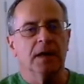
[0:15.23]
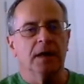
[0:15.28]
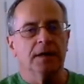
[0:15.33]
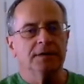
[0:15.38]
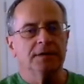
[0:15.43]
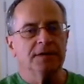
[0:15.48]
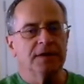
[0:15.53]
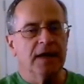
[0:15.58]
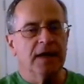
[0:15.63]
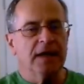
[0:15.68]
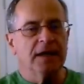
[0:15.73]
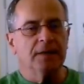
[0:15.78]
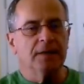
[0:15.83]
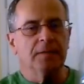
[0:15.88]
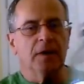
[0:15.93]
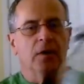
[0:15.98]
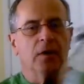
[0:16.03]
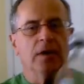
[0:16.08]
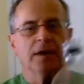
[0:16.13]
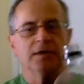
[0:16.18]
Uh, today
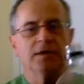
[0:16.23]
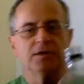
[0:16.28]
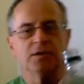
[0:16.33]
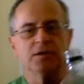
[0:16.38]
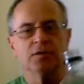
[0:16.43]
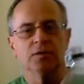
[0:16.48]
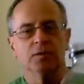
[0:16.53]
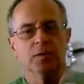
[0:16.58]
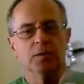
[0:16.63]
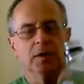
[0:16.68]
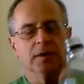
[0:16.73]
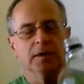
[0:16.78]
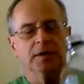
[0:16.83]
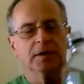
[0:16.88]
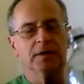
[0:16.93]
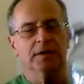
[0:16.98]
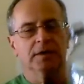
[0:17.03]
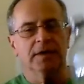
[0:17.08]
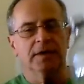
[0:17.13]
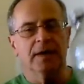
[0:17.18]
I'm going
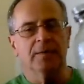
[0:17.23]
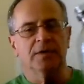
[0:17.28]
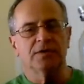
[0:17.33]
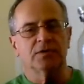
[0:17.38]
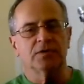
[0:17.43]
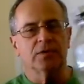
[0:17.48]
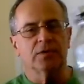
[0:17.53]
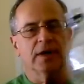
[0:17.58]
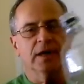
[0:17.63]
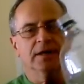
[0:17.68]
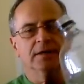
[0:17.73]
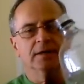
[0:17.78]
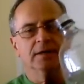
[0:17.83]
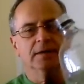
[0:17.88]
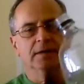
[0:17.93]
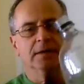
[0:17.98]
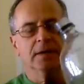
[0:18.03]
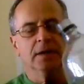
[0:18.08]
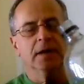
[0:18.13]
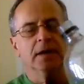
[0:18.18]
to demonstrate
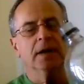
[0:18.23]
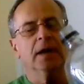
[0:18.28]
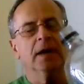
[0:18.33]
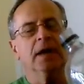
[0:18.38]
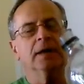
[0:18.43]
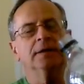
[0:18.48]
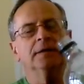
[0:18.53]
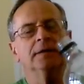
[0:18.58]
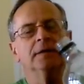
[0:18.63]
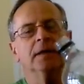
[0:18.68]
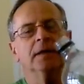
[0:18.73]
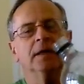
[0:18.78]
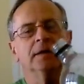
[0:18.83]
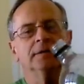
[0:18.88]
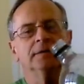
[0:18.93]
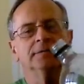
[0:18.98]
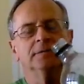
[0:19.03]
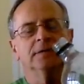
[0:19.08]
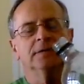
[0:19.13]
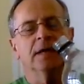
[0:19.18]
a,
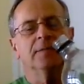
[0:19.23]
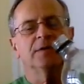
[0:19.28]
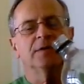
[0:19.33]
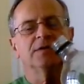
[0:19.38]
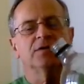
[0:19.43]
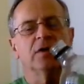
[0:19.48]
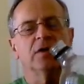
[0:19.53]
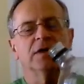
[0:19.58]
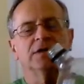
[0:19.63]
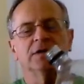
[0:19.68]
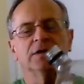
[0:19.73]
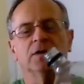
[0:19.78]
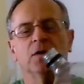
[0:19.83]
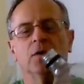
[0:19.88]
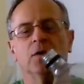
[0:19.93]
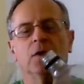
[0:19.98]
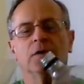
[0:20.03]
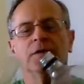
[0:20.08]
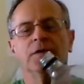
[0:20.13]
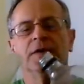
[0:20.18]
a demonstration
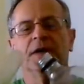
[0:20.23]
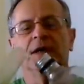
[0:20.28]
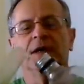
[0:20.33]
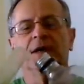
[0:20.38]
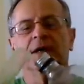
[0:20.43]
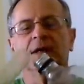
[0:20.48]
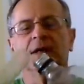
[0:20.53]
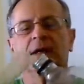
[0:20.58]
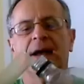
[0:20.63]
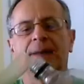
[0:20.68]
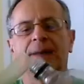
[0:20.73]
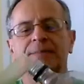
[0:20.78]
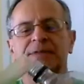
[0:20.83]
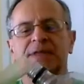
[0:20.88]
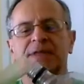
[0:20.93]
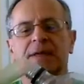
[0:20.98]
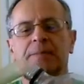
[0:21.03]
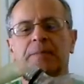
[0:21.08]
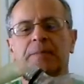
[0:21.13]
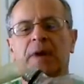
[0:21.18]
called the
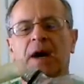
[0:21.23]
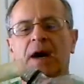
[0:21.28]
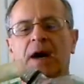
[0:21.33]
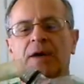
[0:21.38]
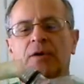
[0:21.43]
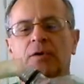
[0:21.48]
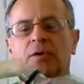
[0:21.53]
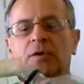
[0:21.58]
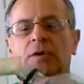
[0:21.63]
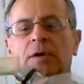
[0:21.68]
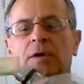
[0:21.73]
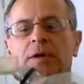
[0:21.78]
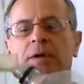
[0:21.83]
collapsing bottle